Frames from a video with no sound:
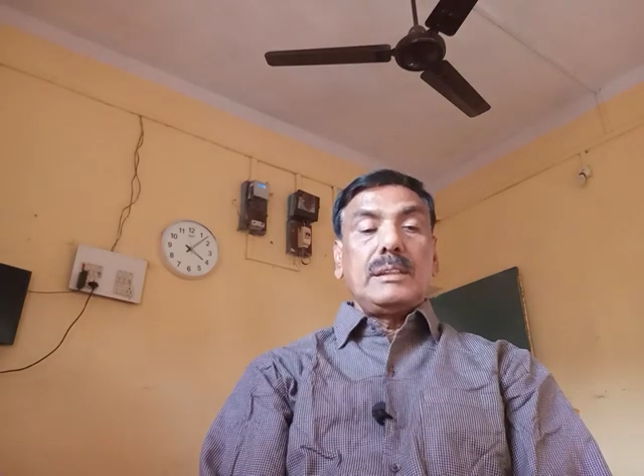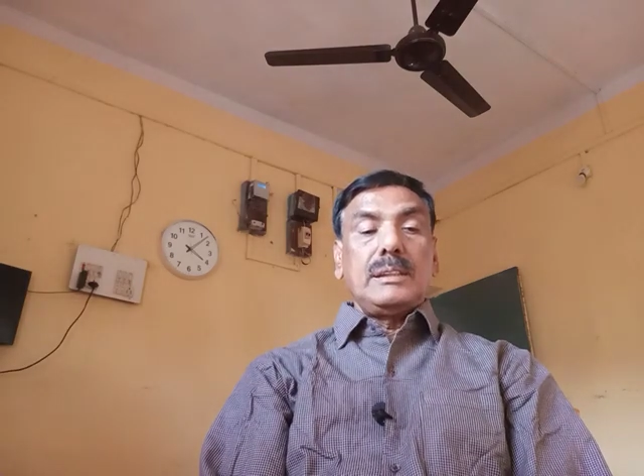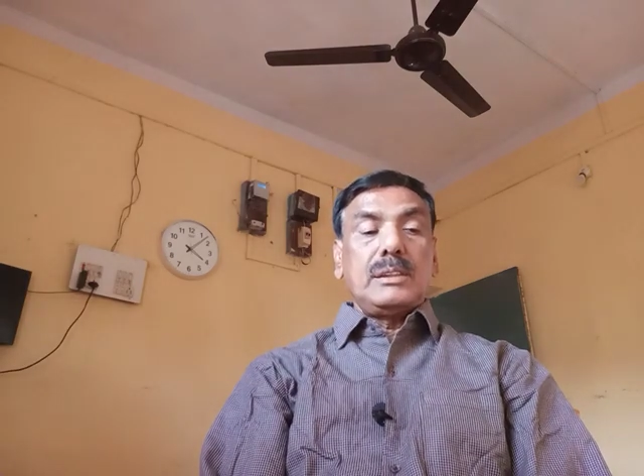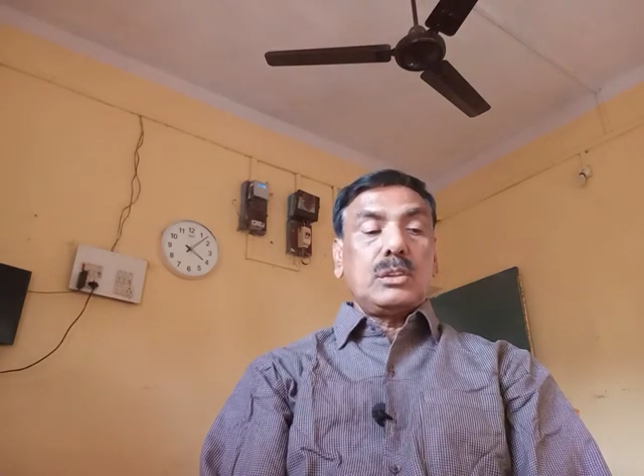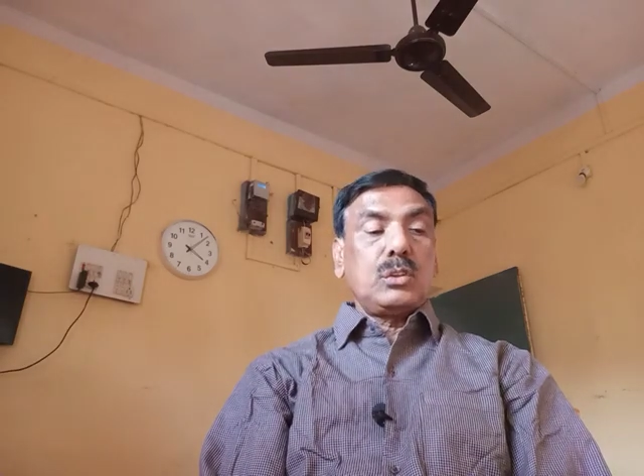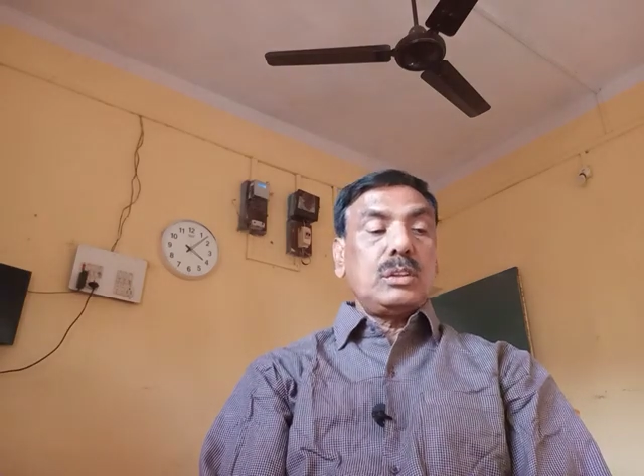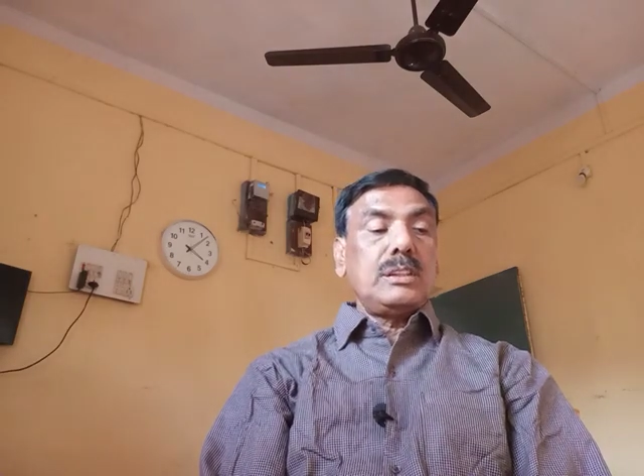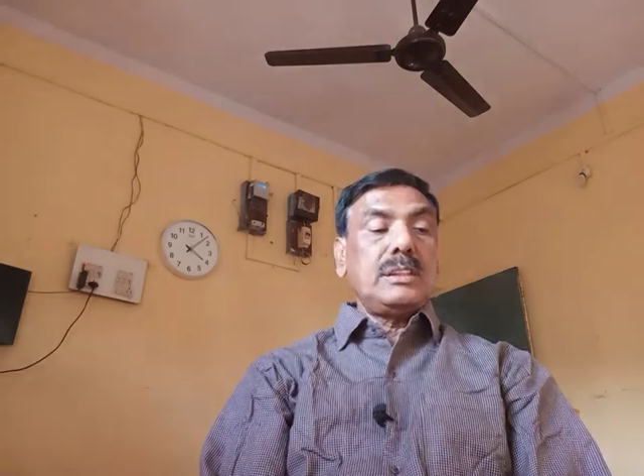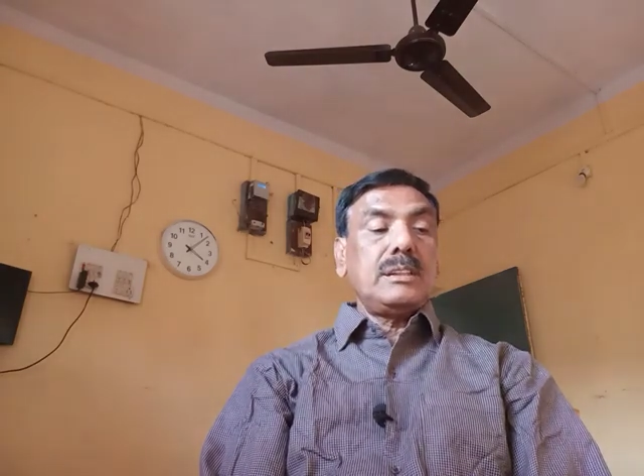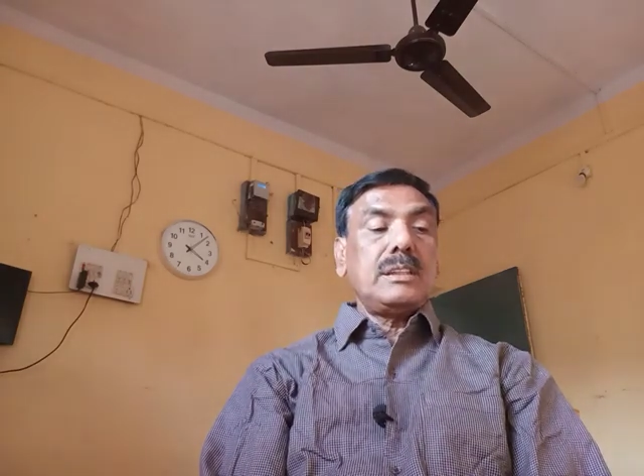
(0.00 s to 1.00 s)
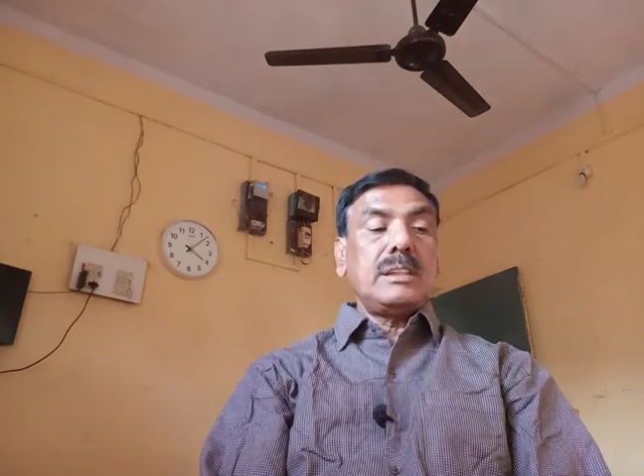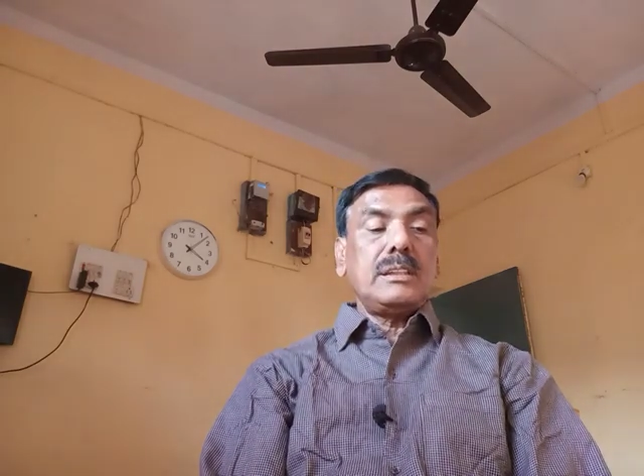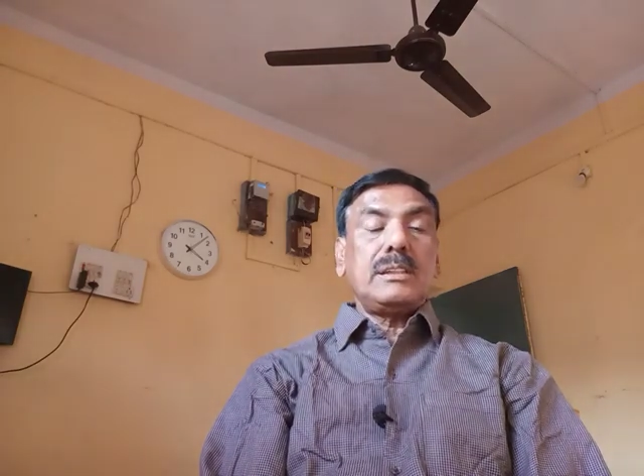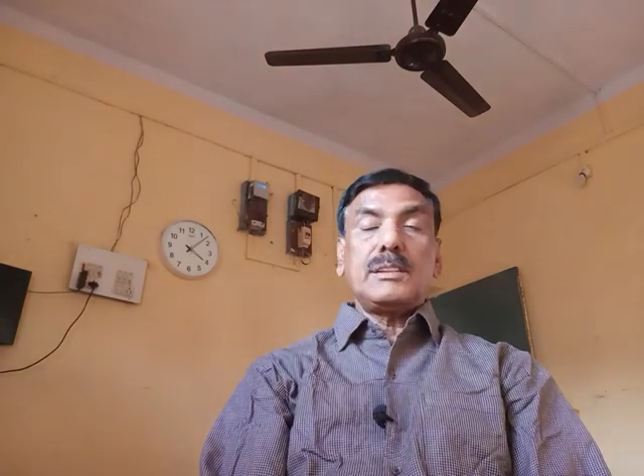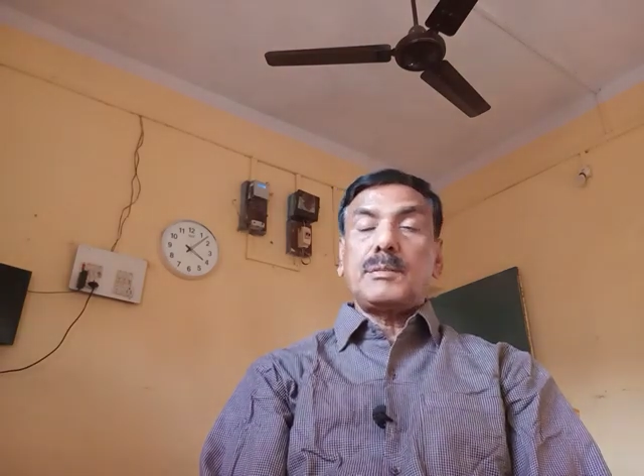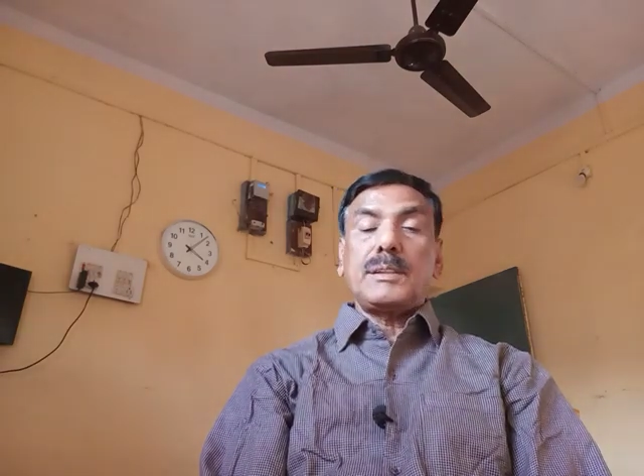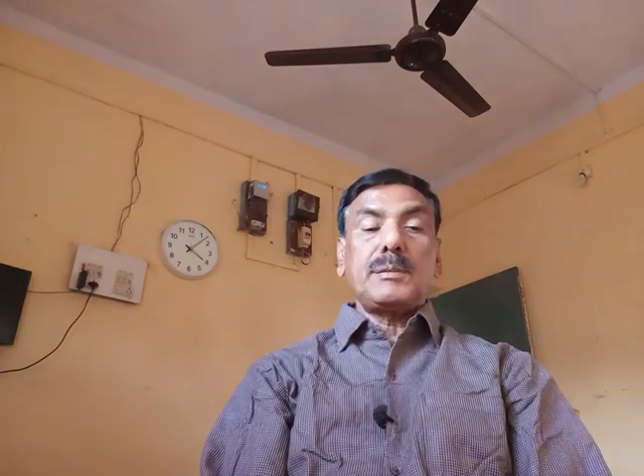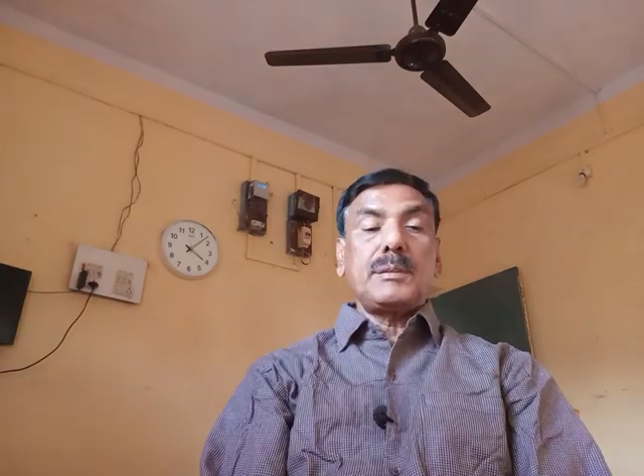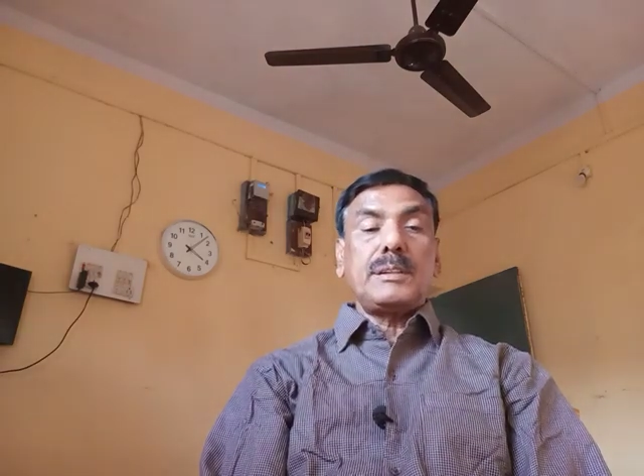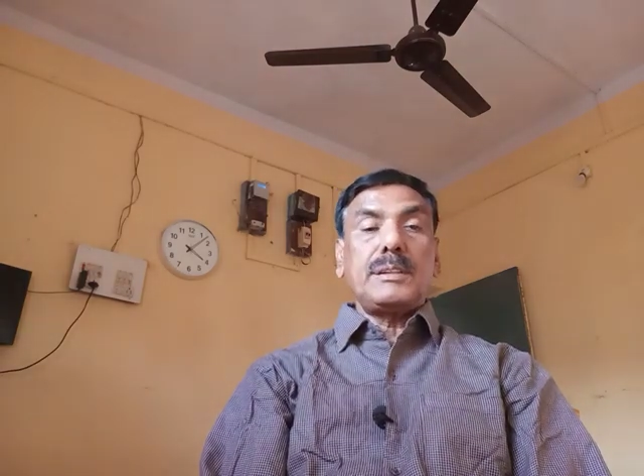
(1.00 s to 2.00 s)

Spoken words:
Yes, so this is the displacement